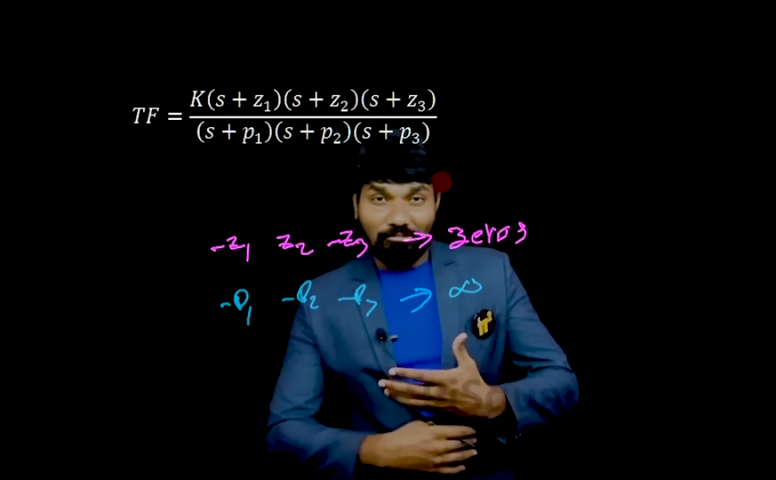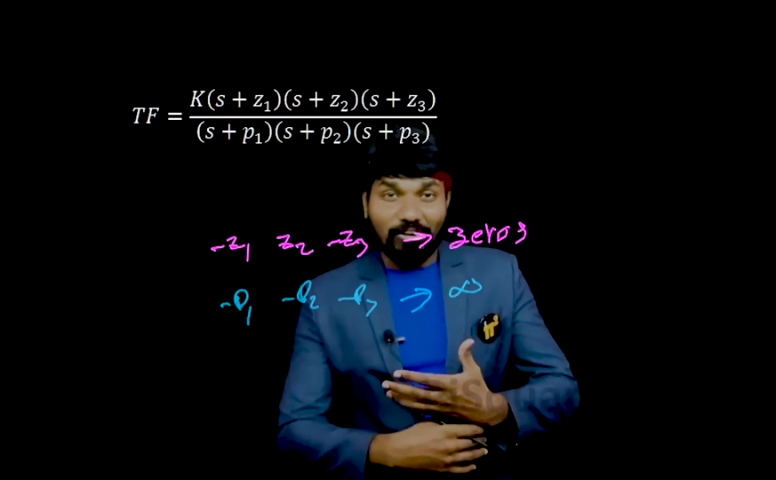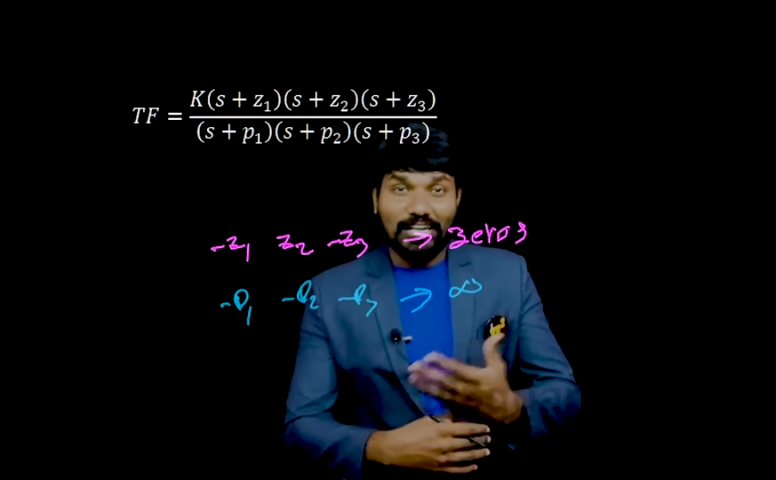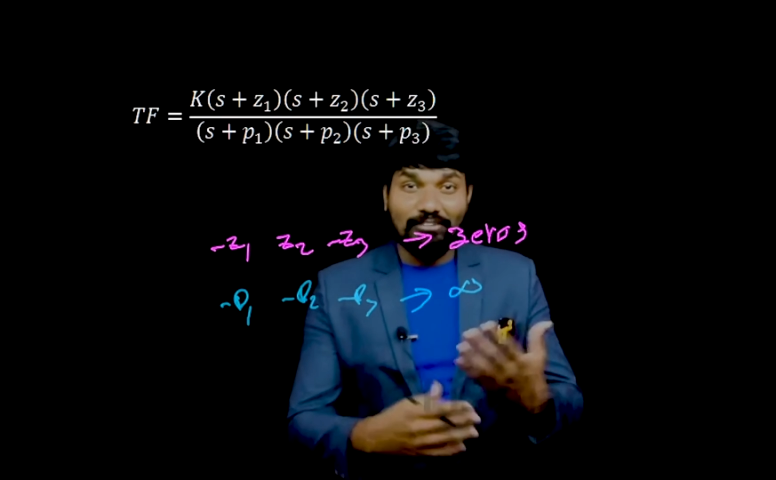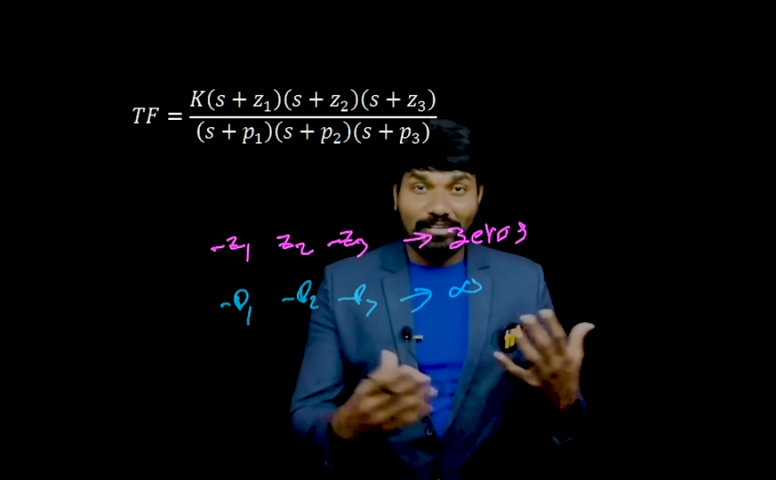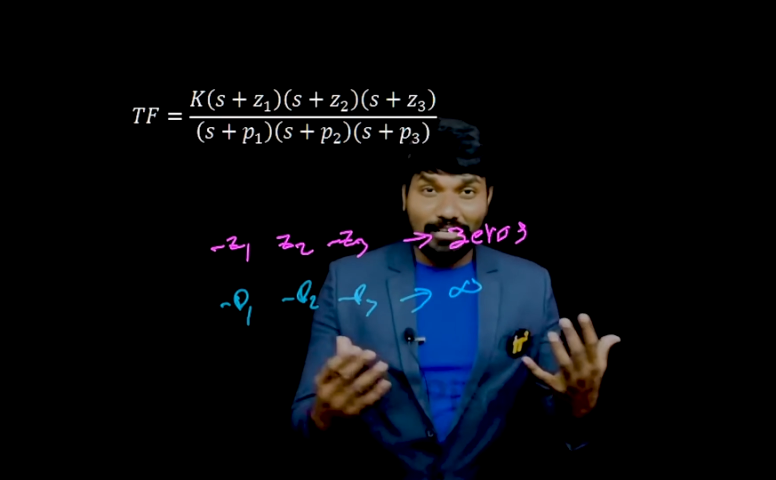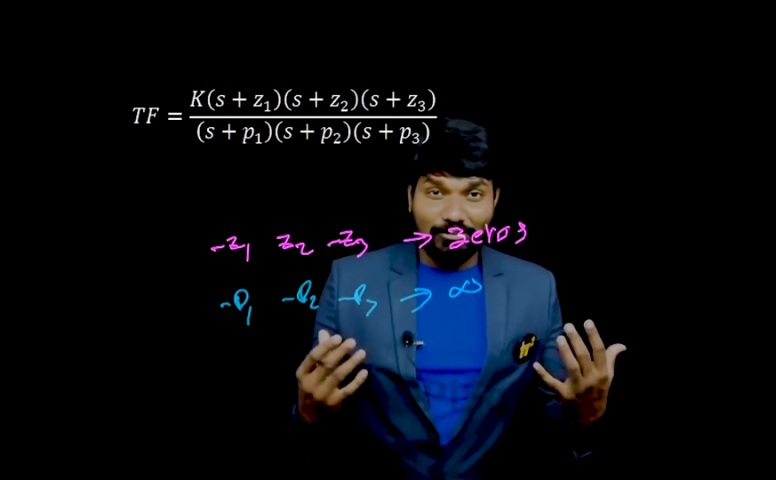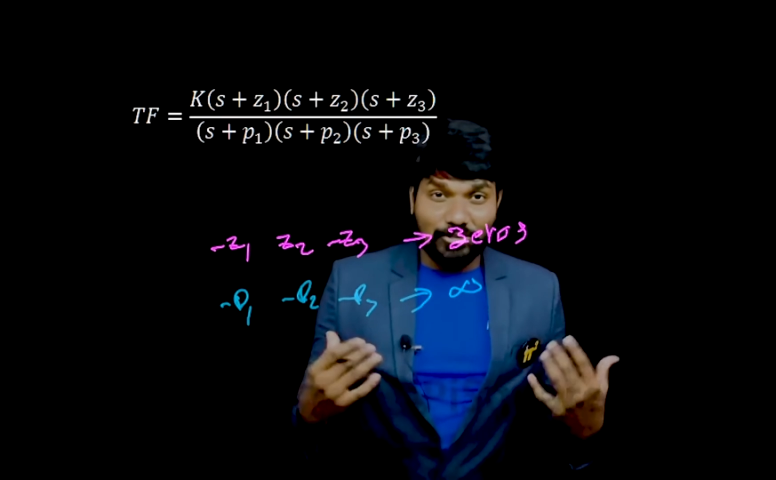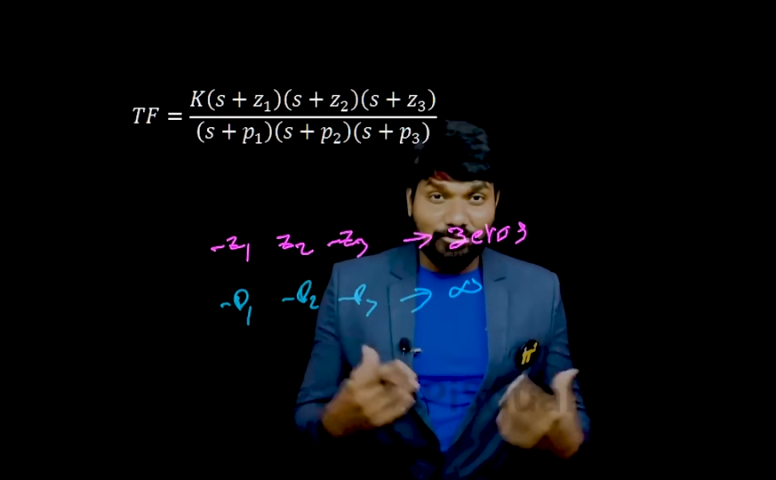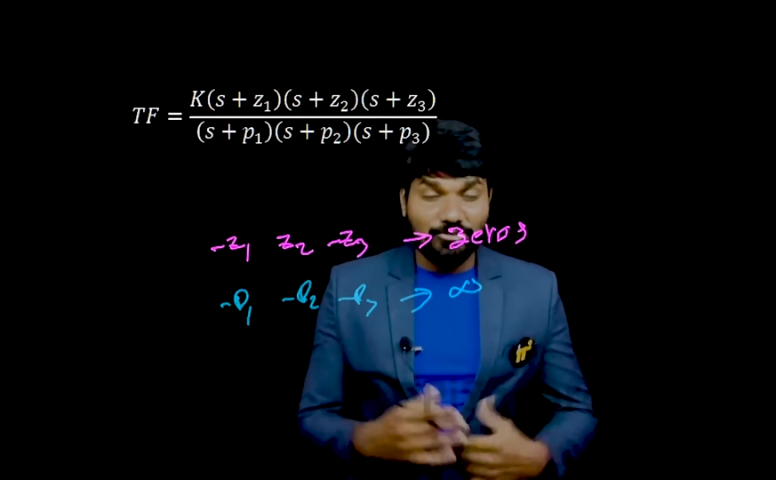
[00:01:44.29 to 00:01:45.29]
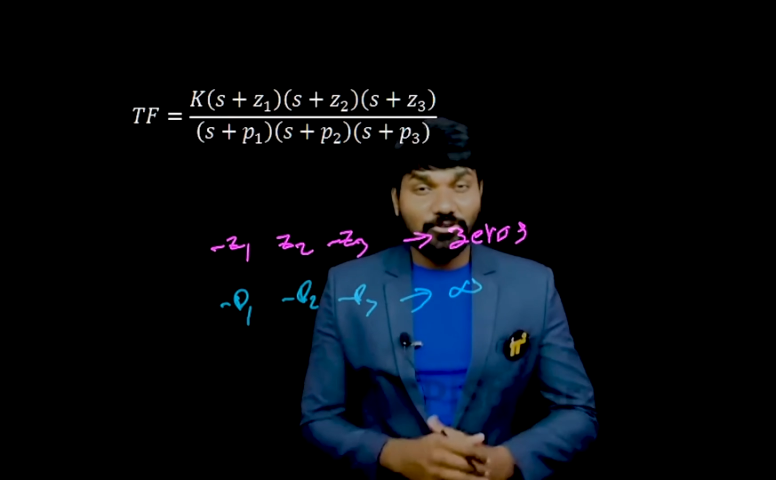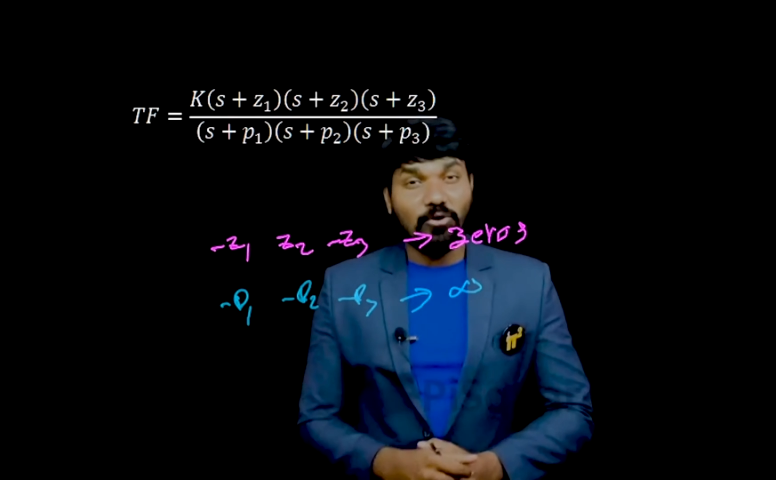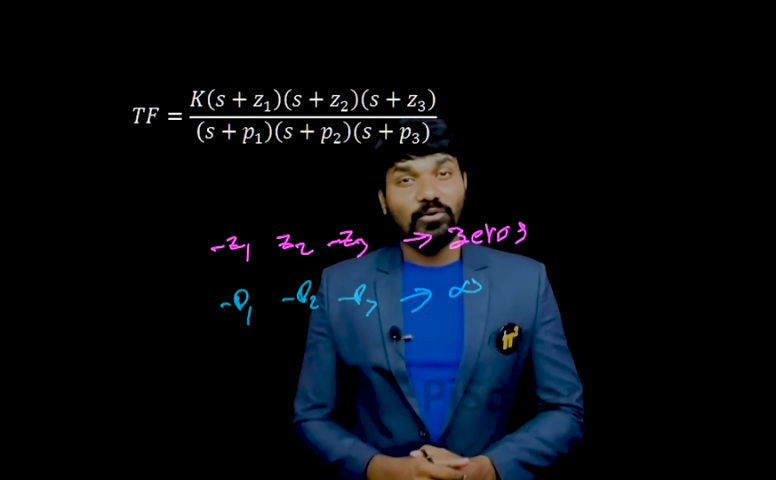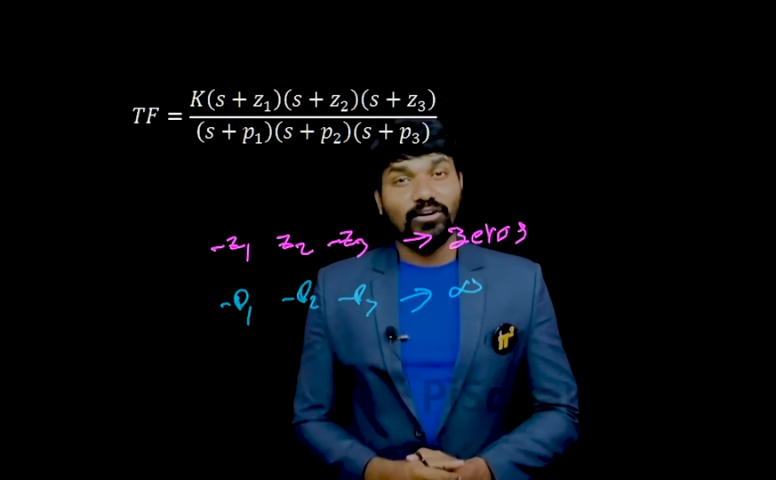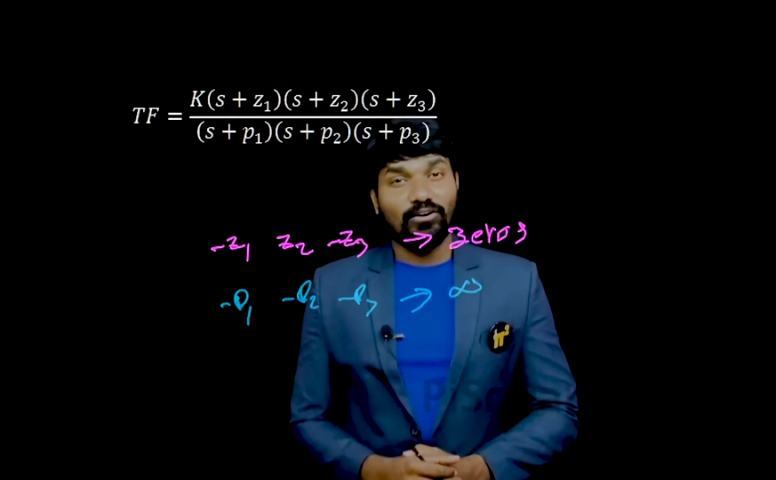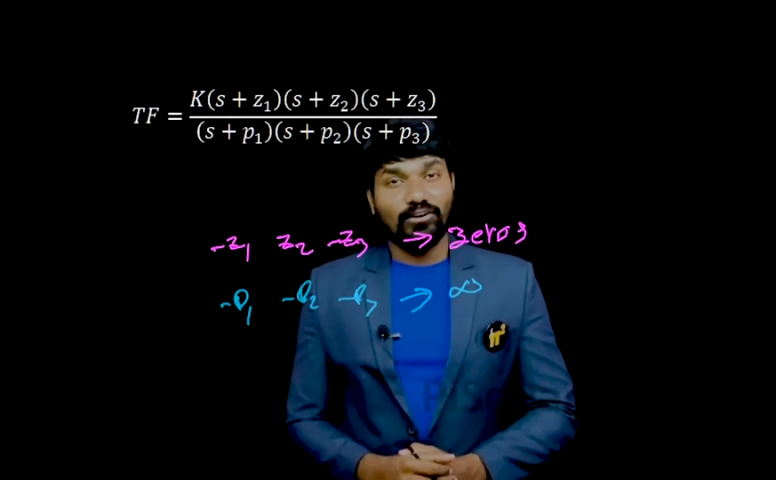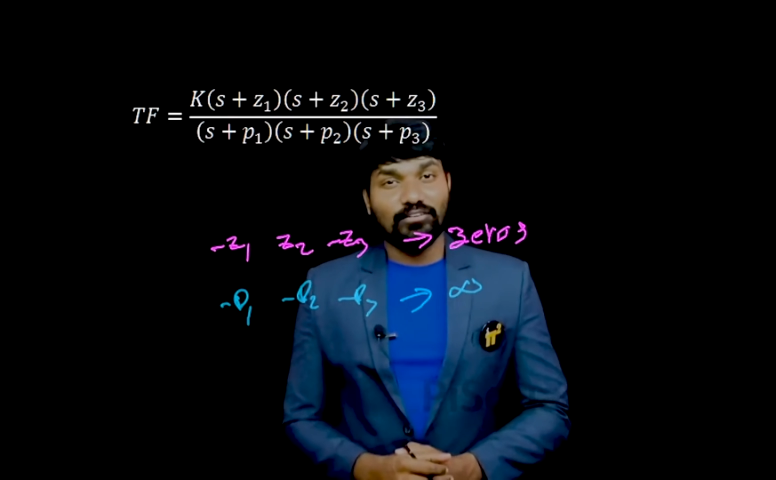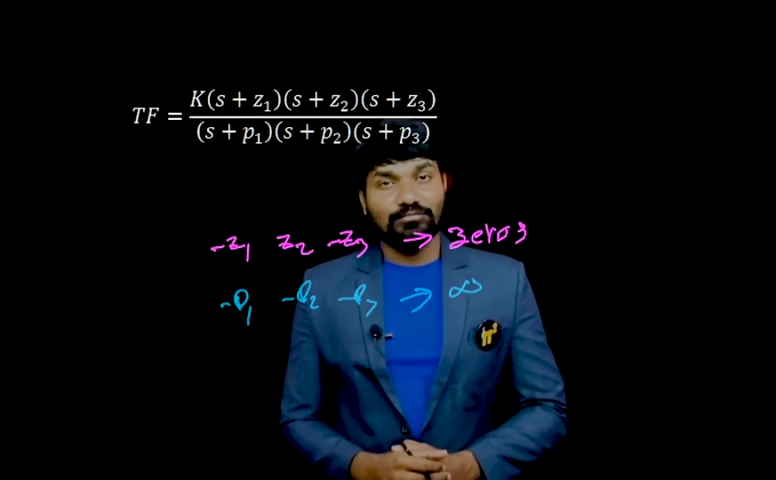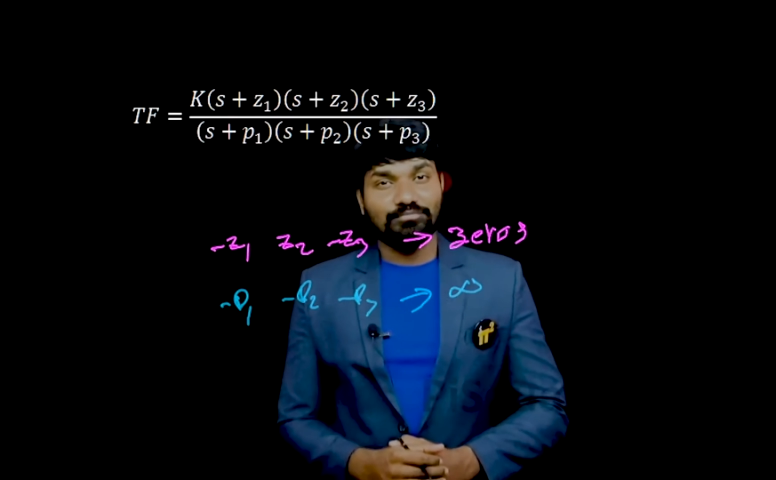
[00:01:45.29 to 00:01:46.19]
why 11 kV used overall